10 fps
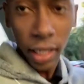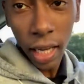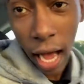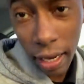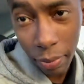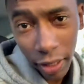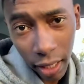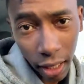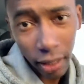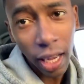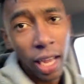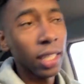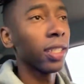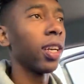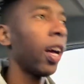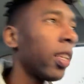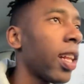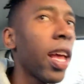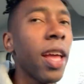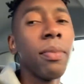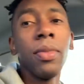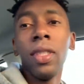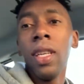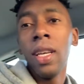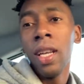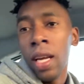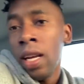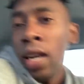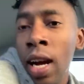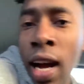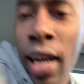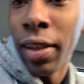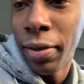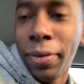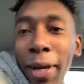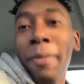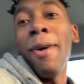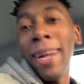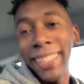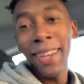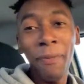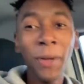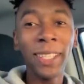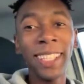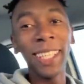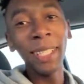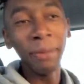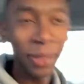gotta be done, guys. God damn. Huh. But what's up, YouTube?